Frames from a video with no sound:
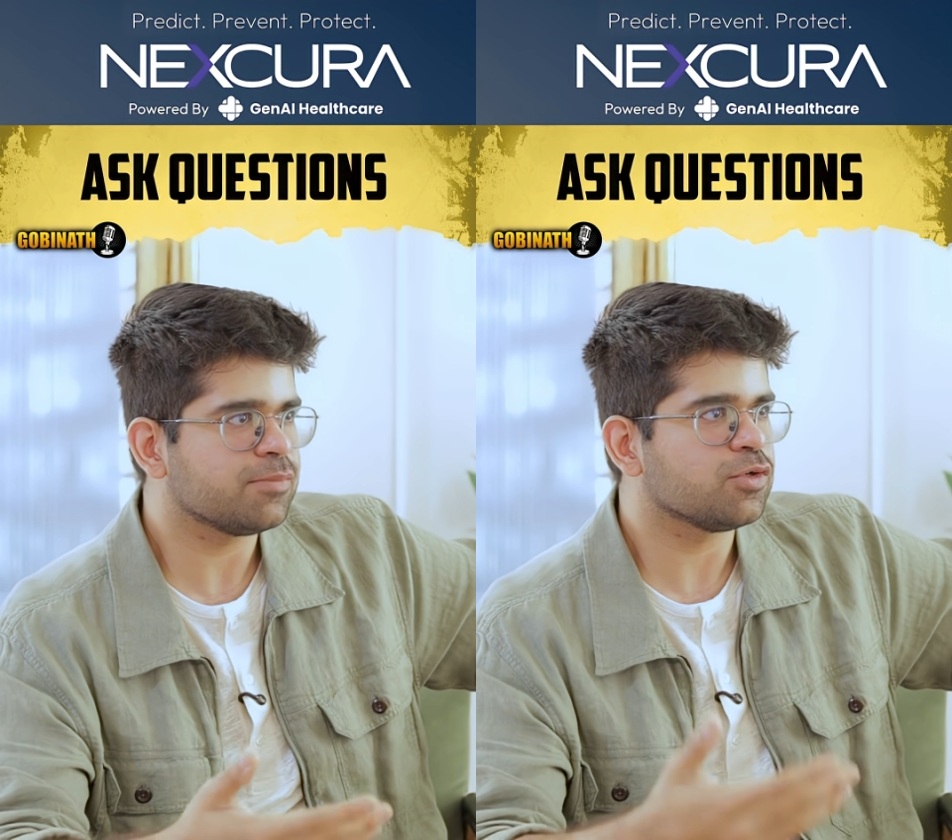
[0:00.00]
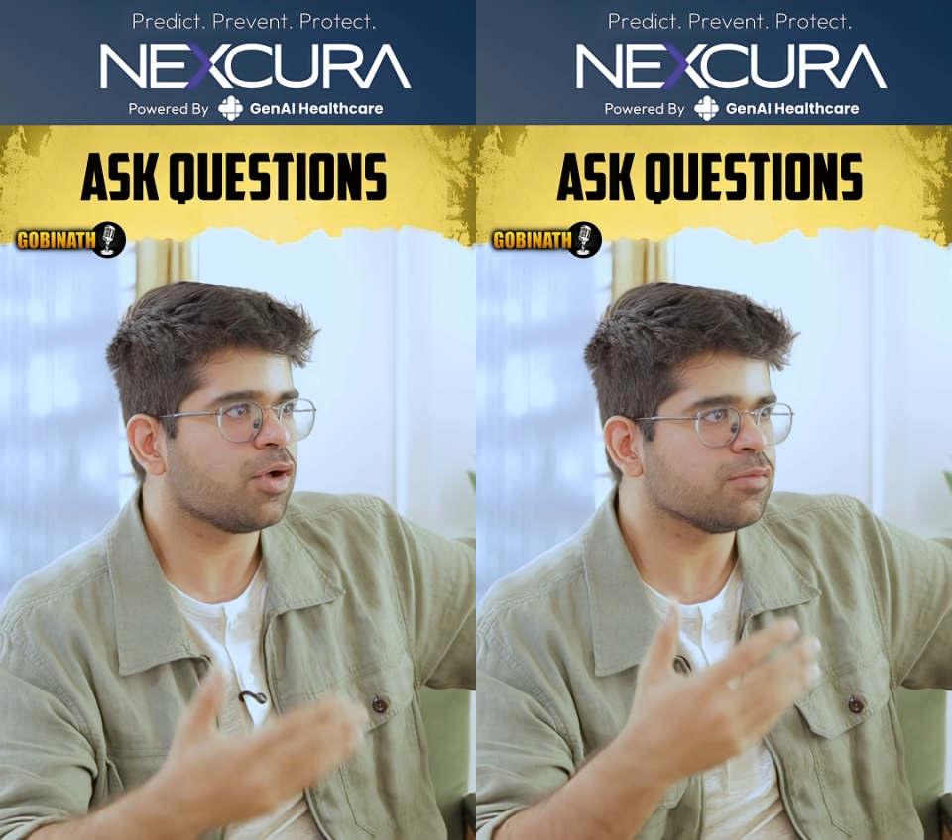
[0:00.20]

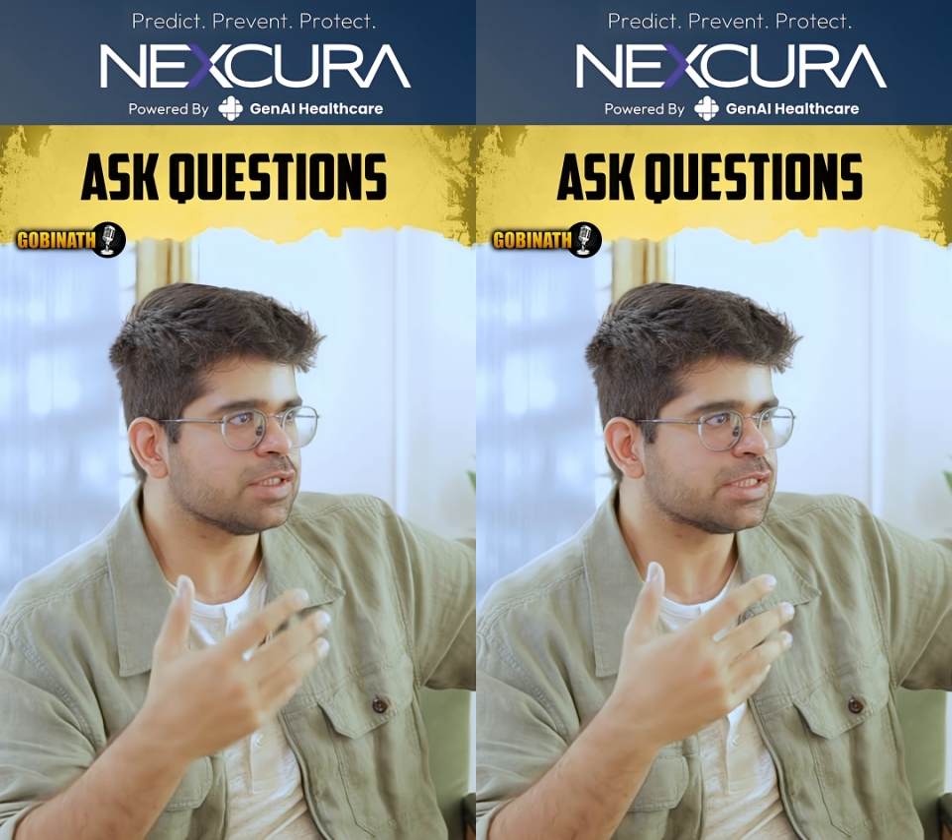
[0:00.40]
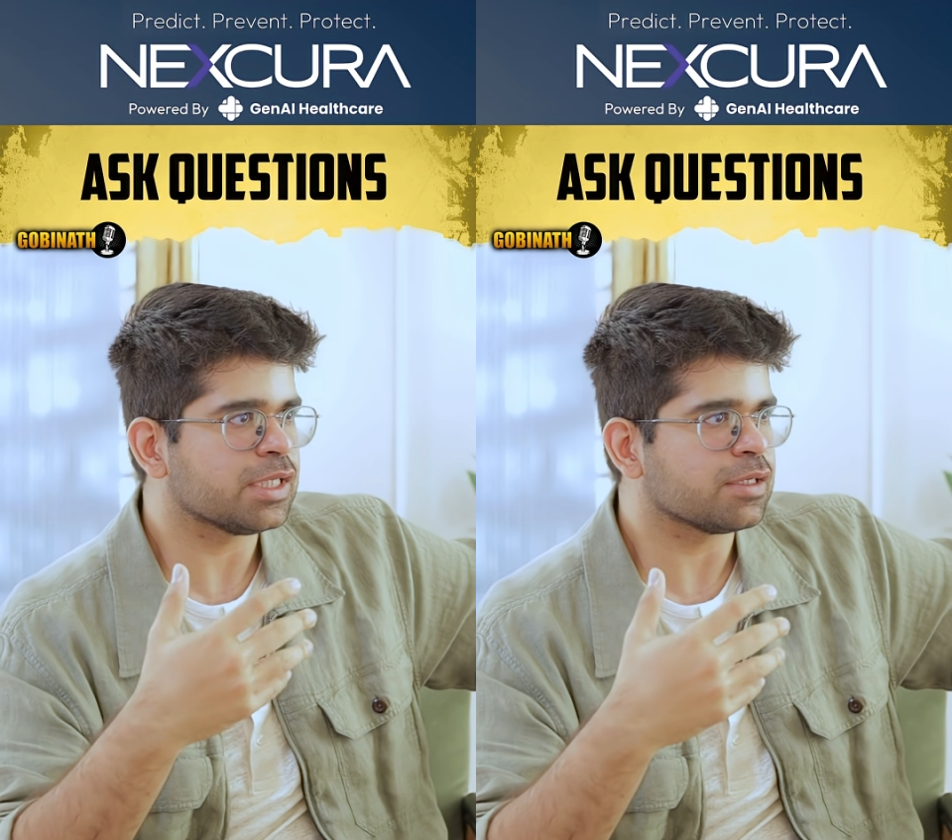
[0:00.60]
You have to
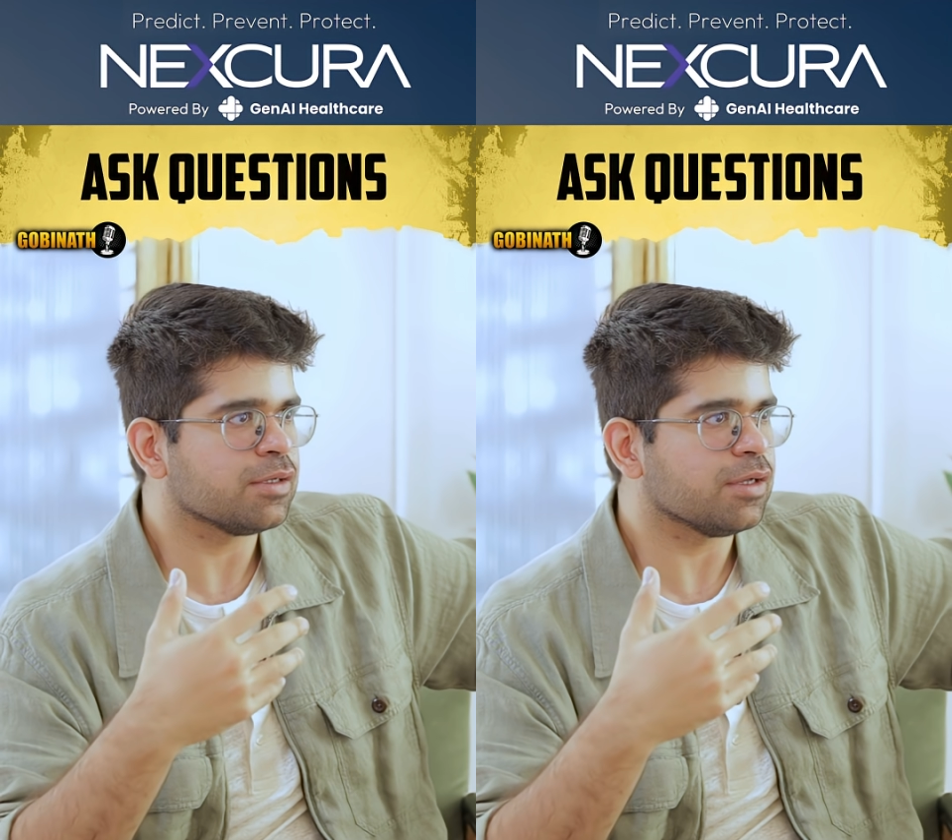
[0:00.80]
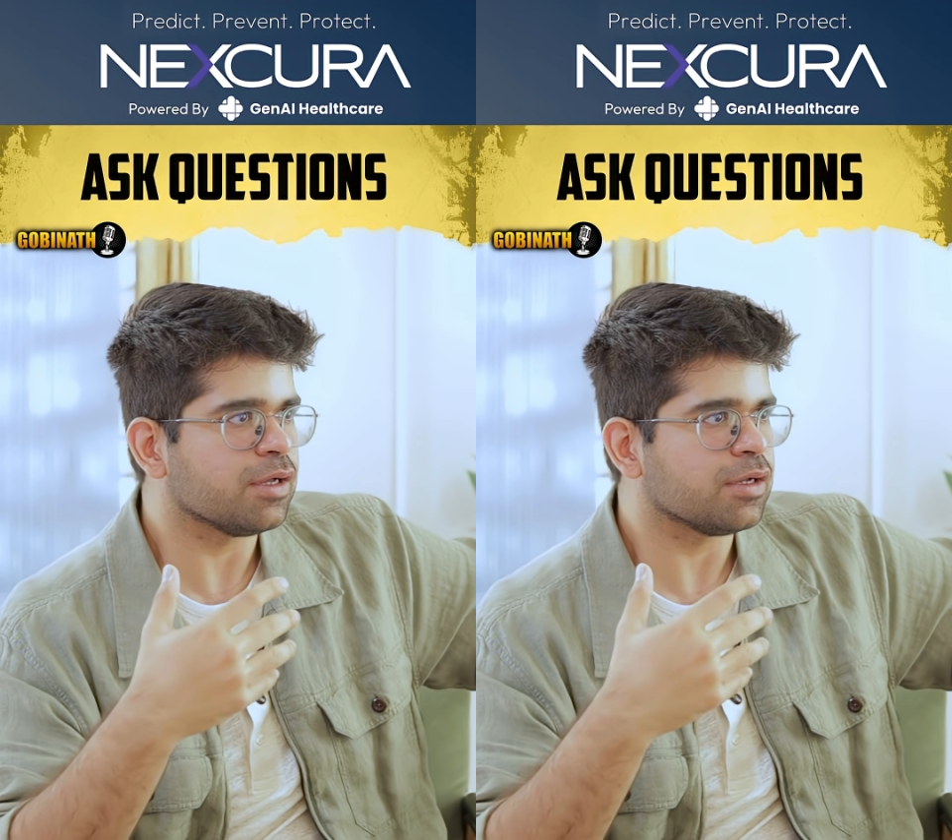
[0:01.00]
always
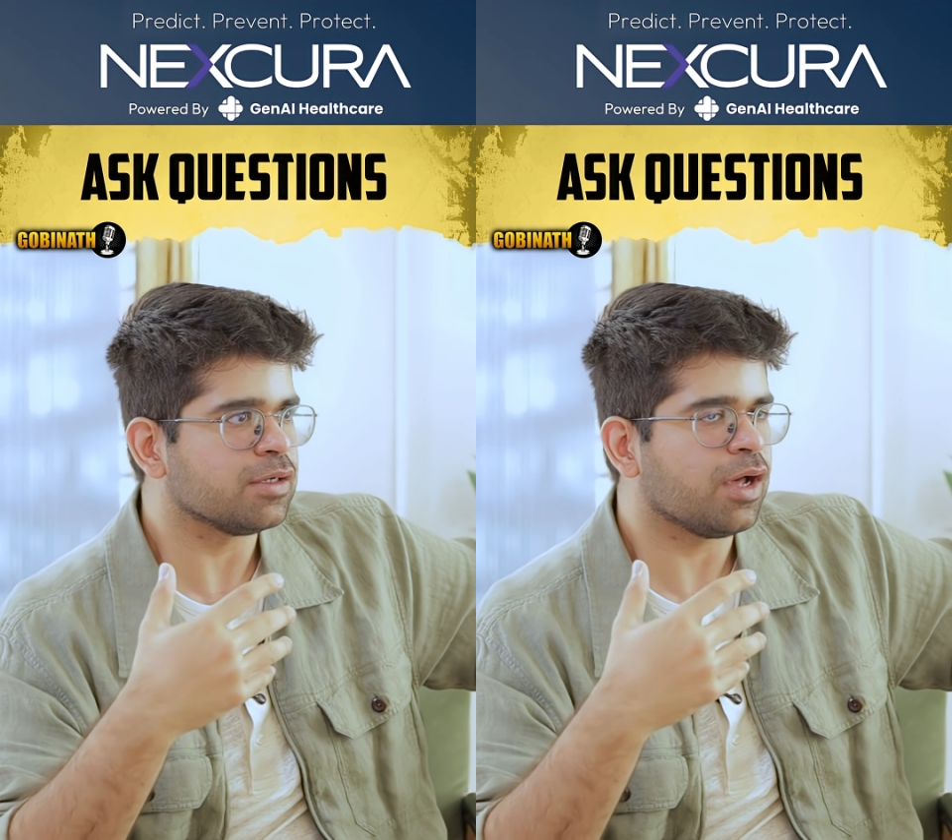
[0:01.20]
like uh,